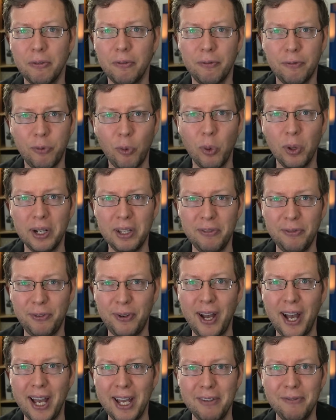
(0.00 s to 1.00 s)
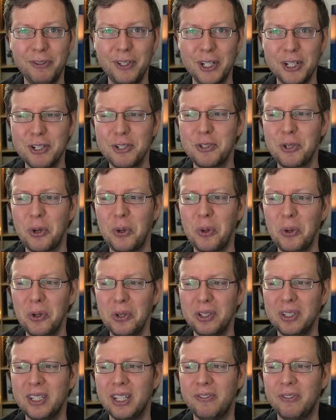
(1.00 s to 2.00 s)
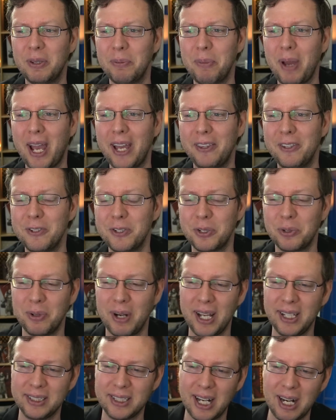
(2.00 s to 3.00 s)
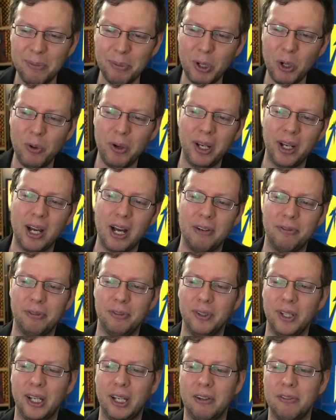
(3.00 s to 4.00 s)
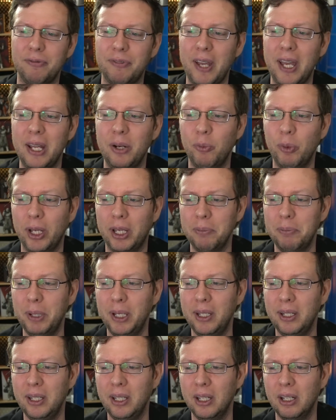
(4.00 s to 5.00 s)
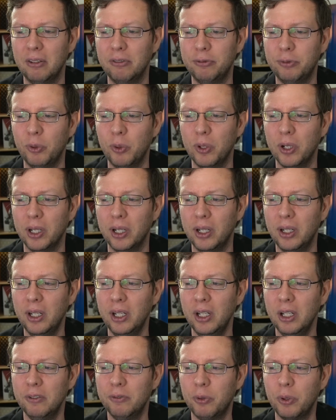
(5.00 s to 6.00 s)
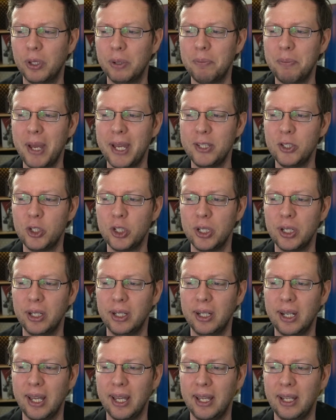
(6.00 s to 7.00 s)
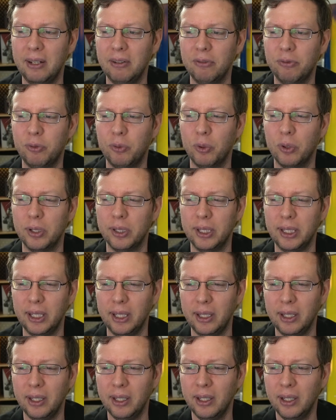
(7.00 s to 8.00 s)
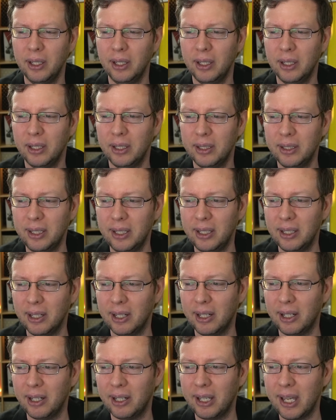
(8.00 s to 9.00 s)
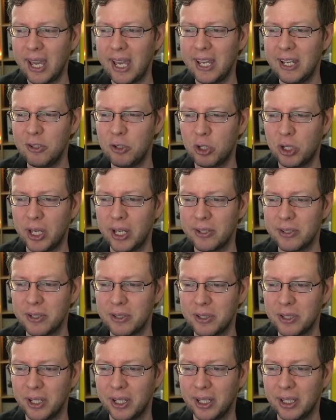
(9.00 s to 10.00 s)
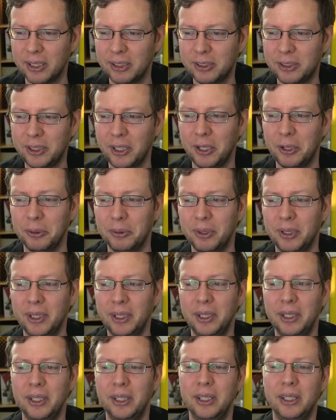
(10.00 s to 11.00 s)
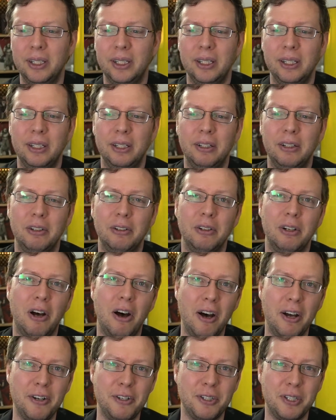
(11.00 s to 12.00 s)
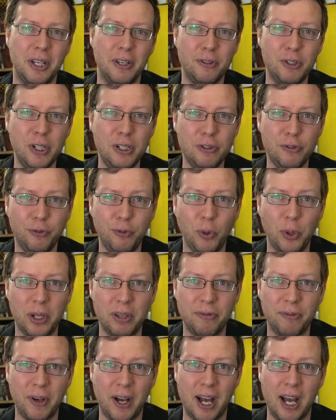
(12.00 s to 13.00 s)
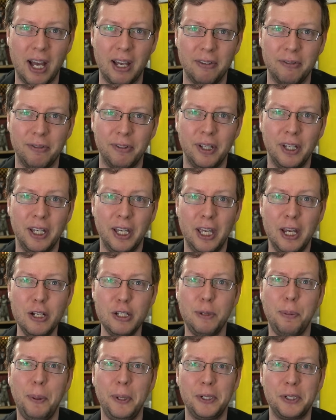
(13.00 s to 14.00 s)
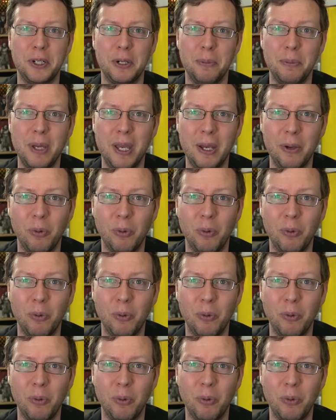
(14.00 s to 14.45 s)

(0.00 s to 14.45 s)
45 years old if the math is correct and i'm going off of like a fan wikipedia for for the mention and for the the uh, age guesses here so honestly if she's 45 here's a picture of me